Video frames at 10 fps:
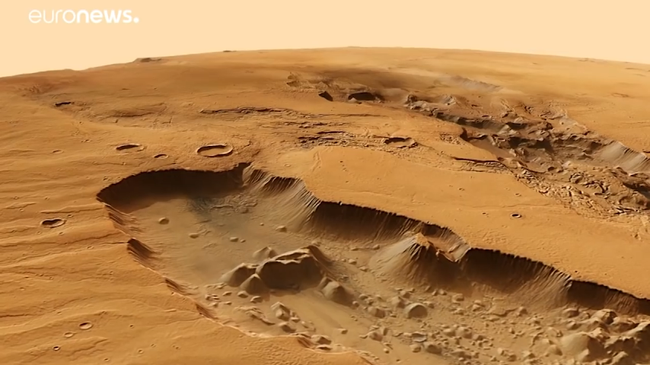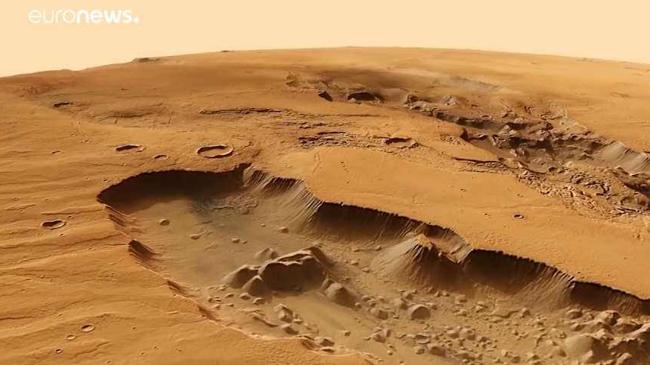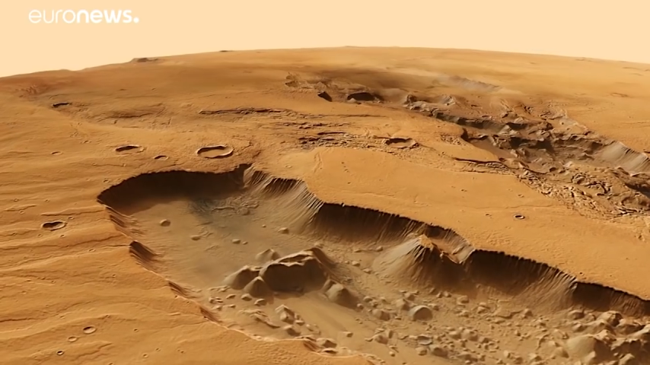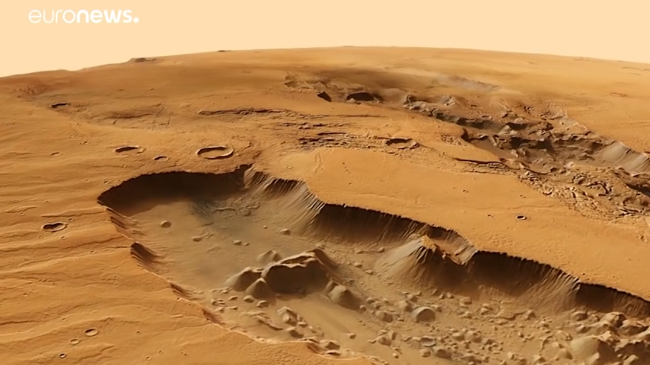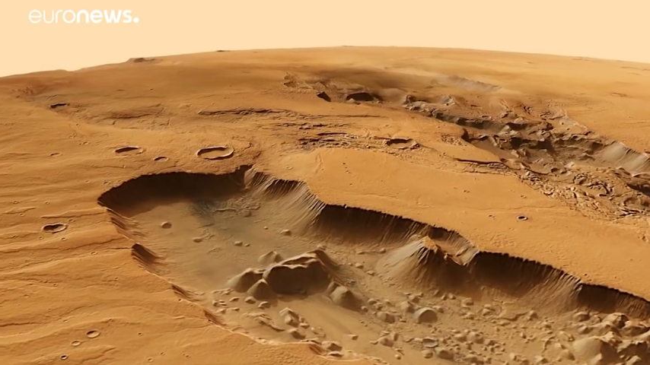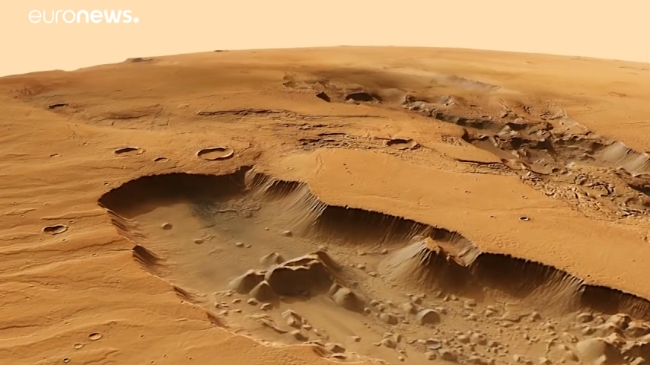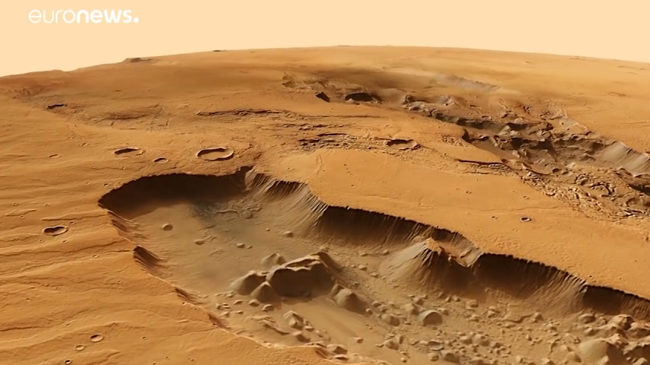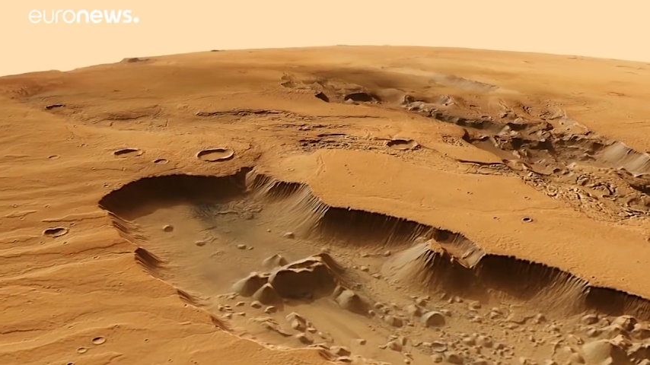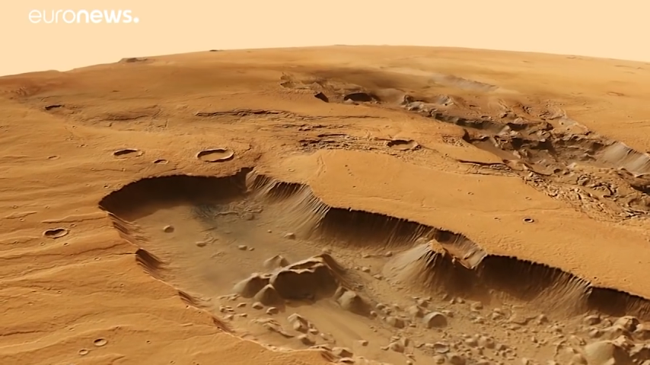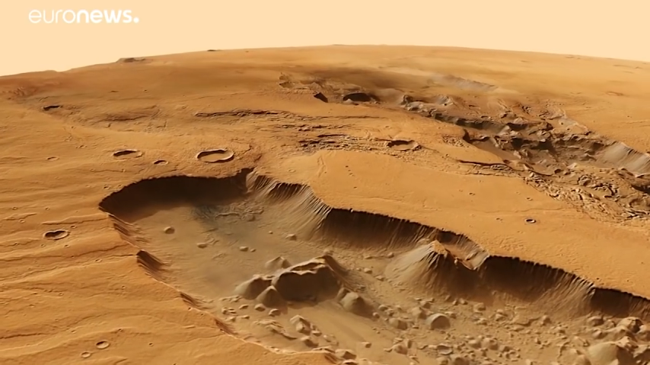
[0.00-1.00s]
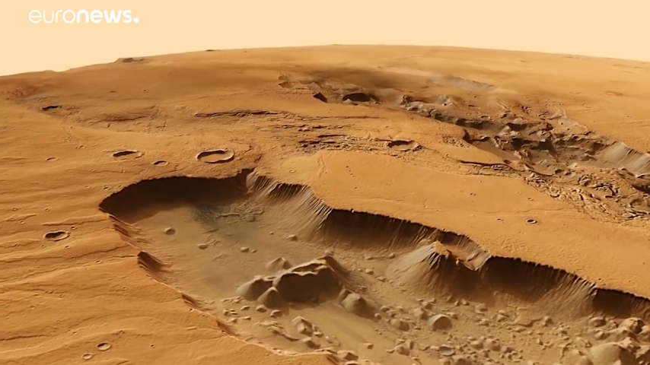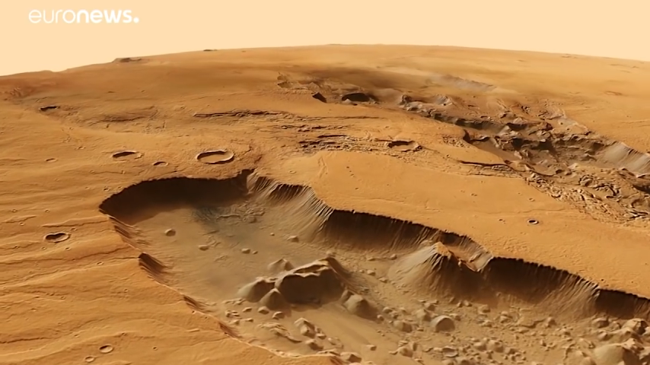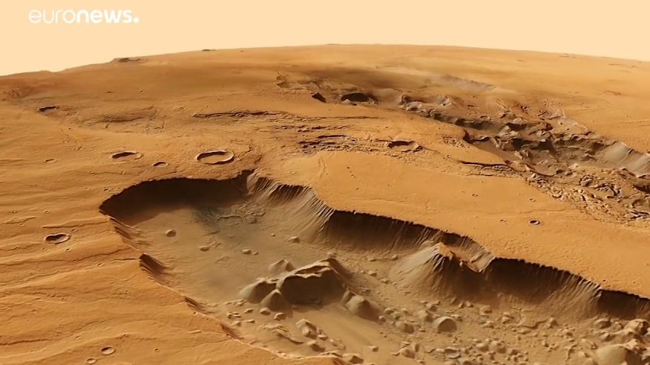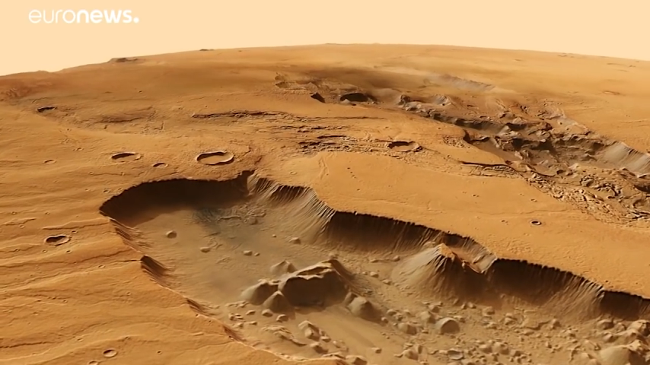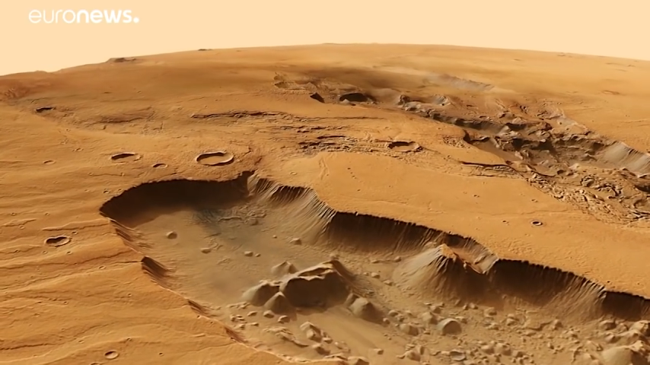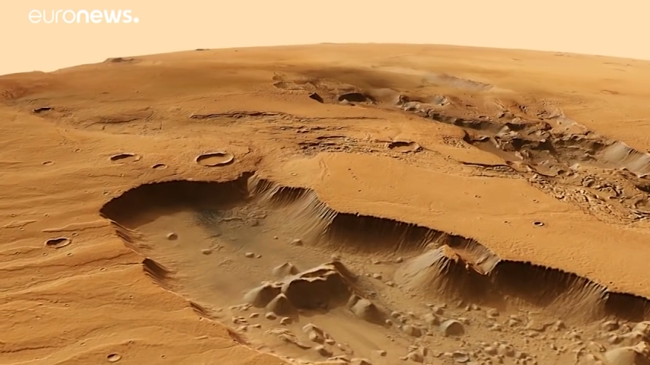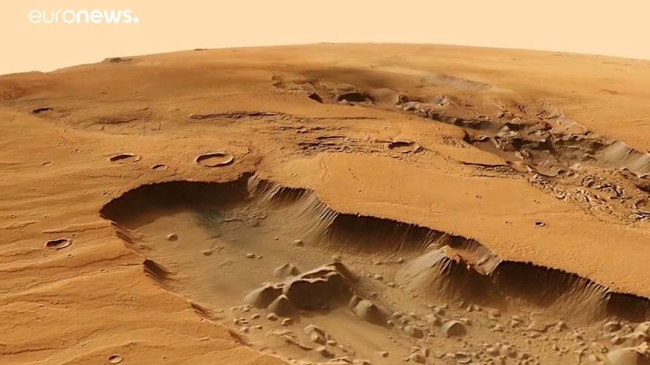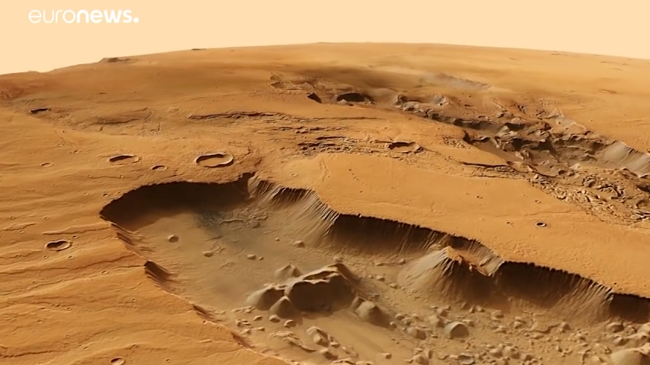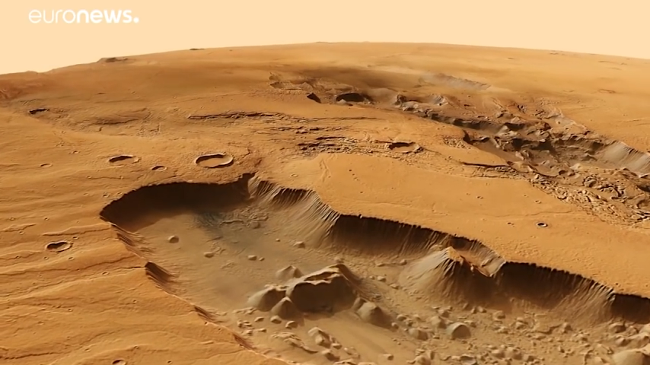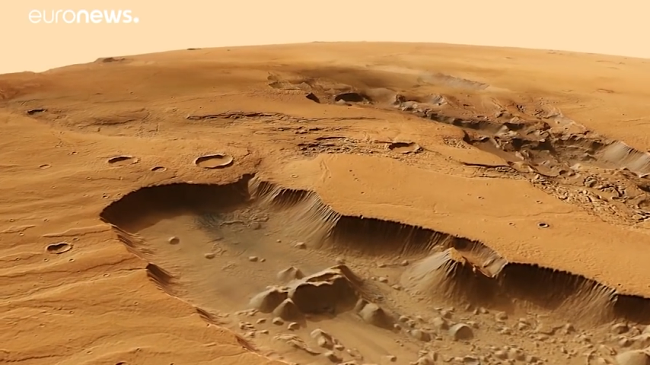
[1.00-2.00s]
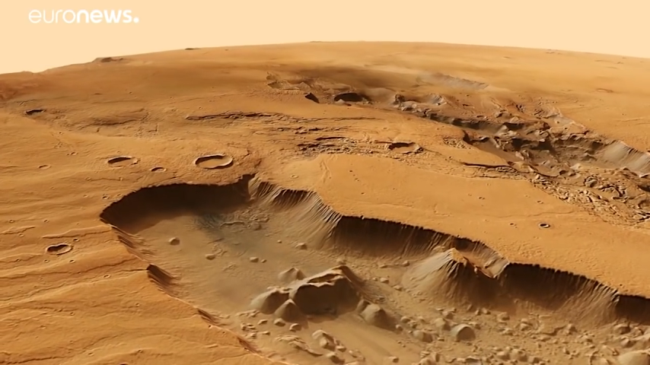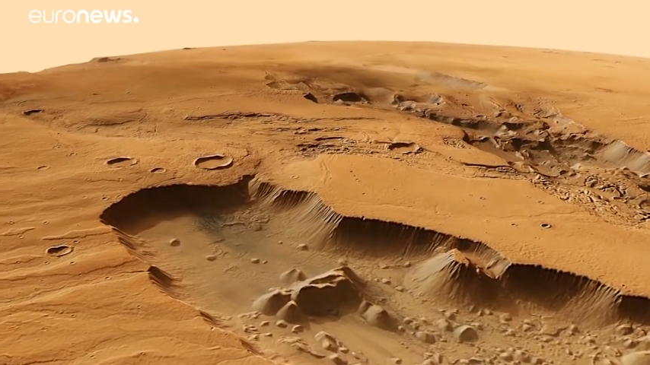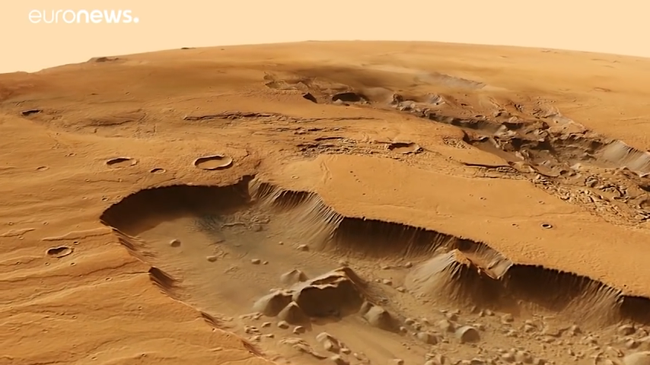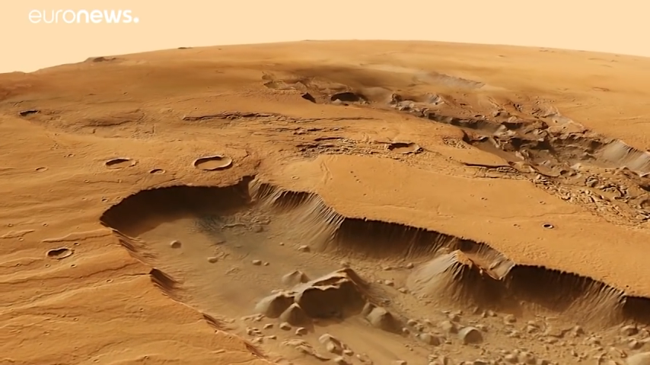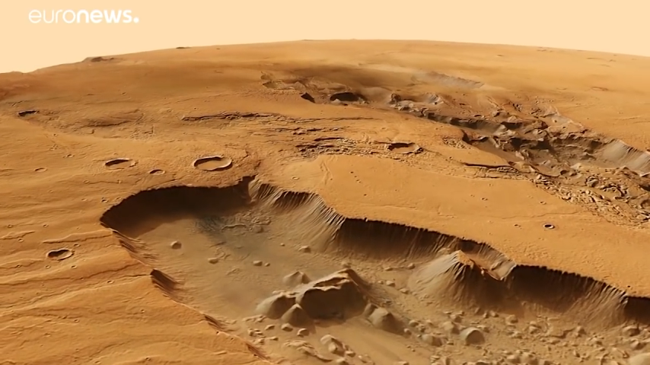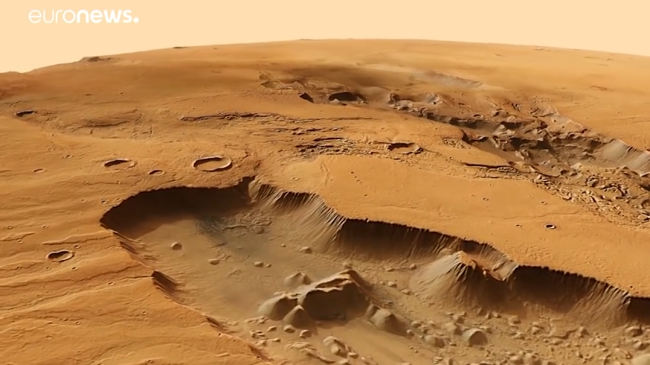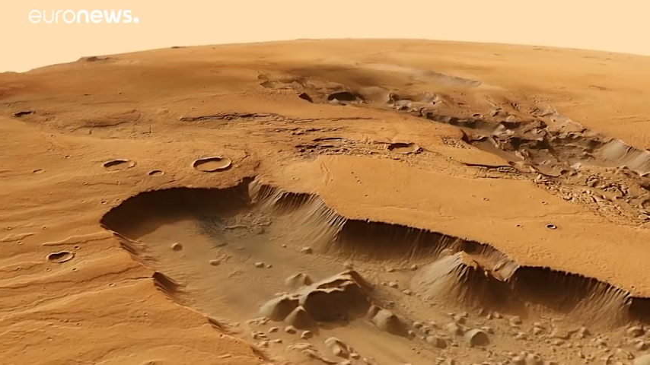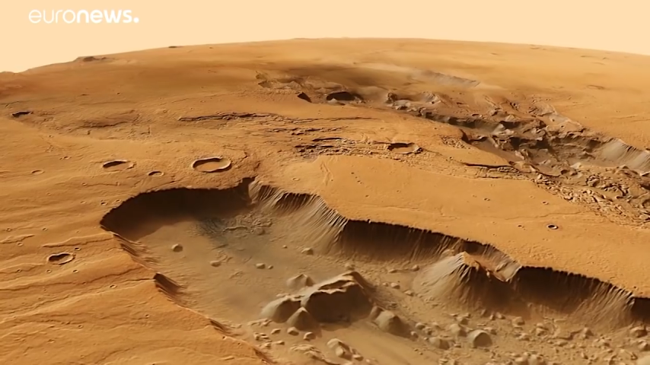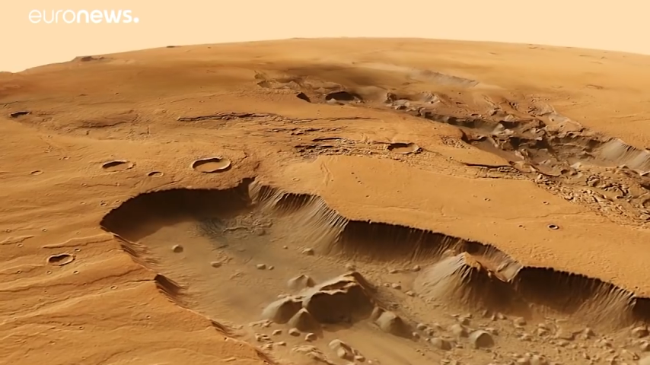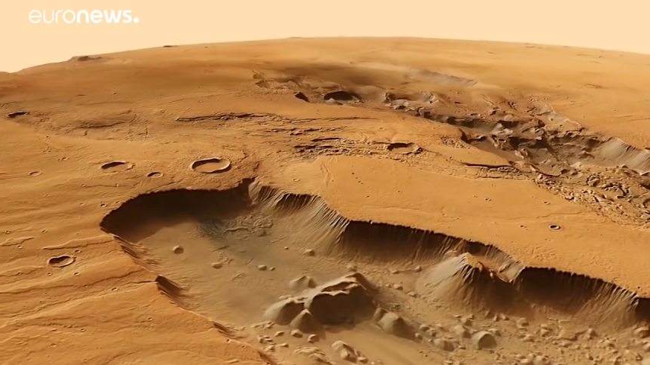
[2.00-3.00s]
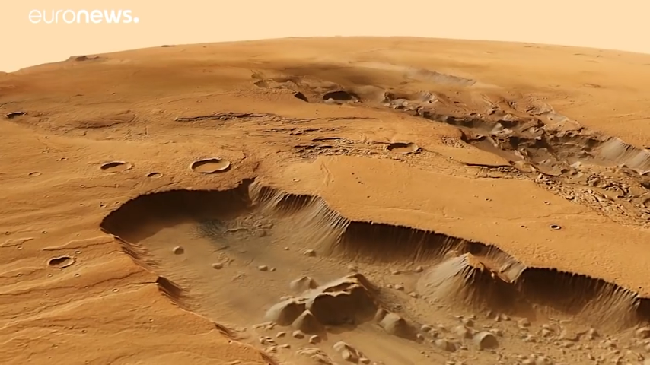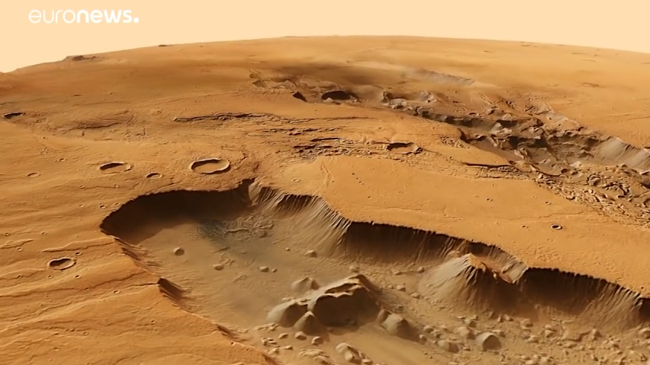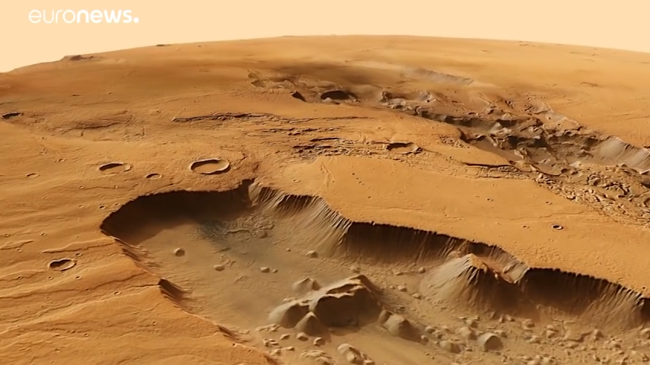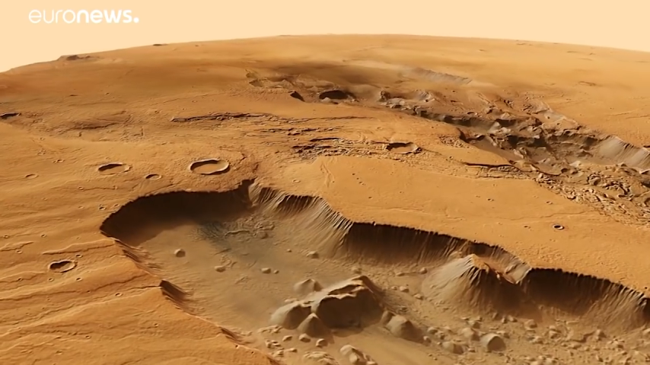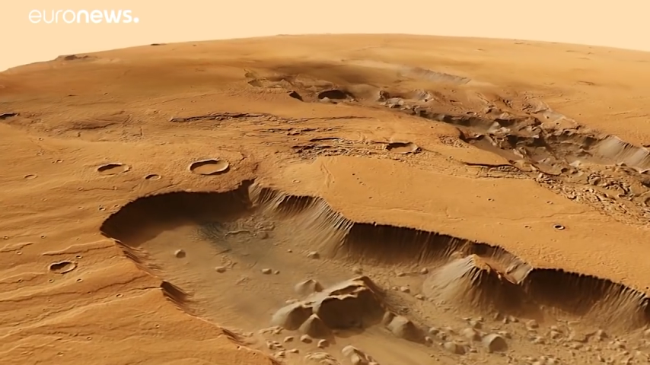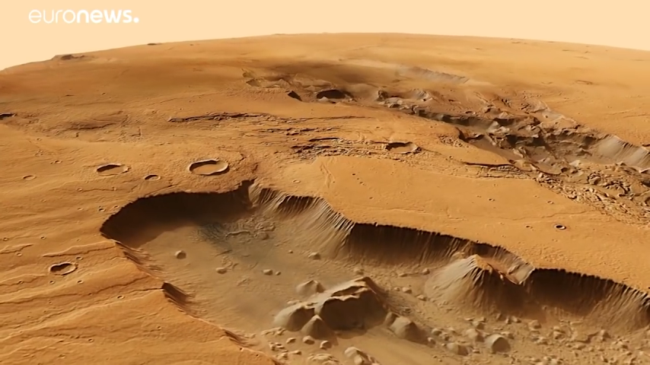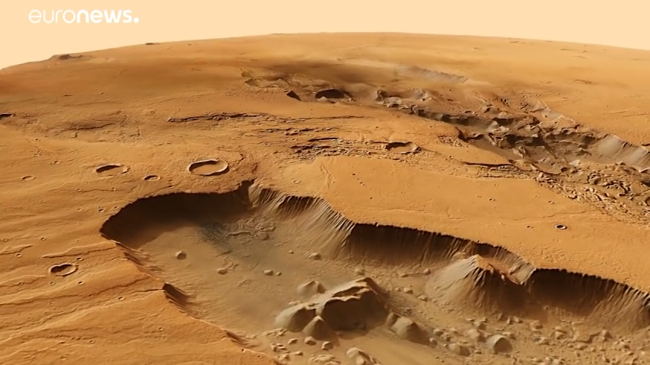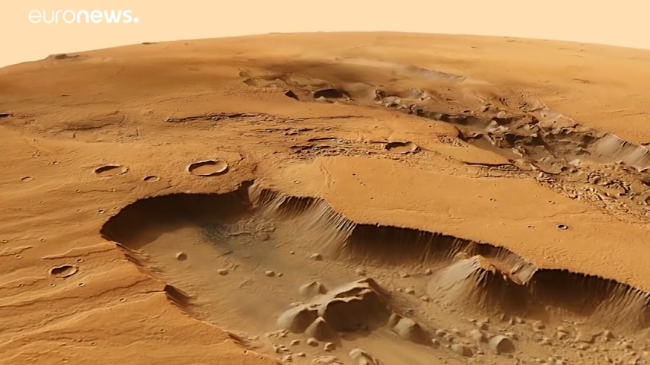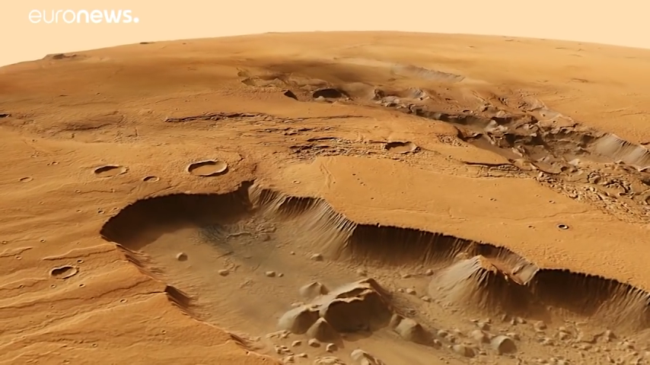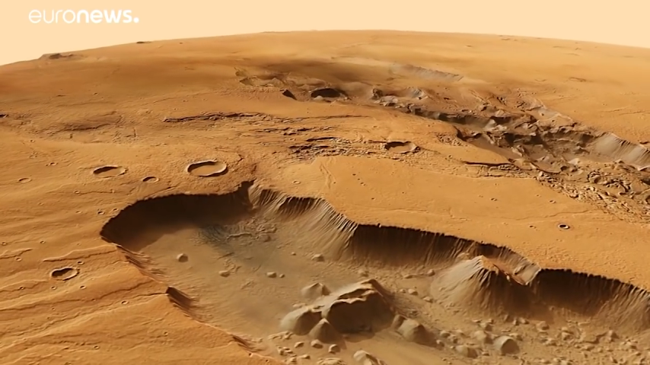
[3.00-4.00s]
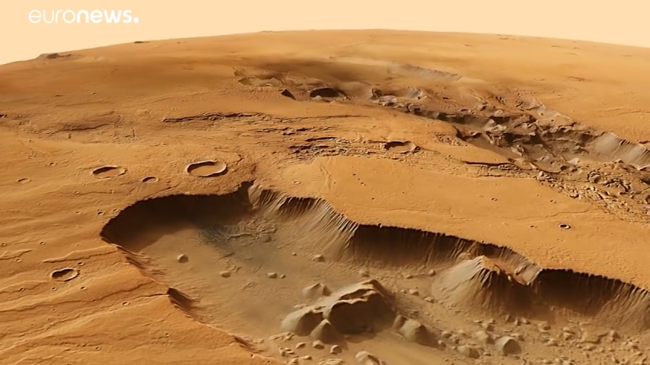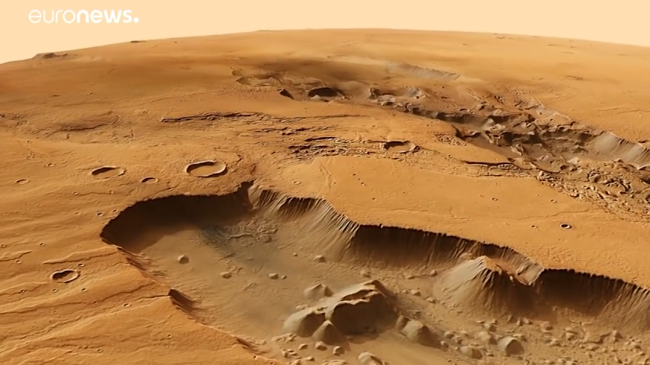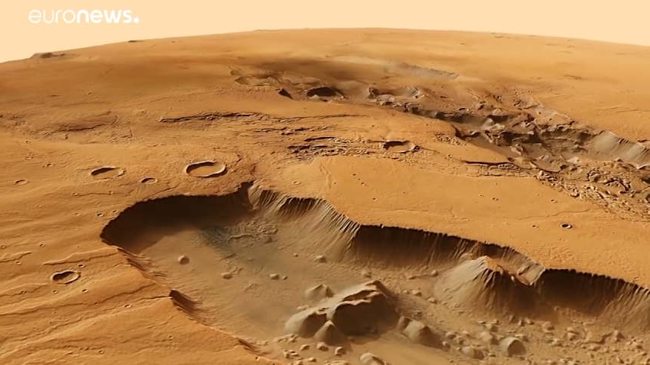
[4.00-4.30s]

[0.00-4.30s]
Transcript: No face is visible, so there are no lips to read.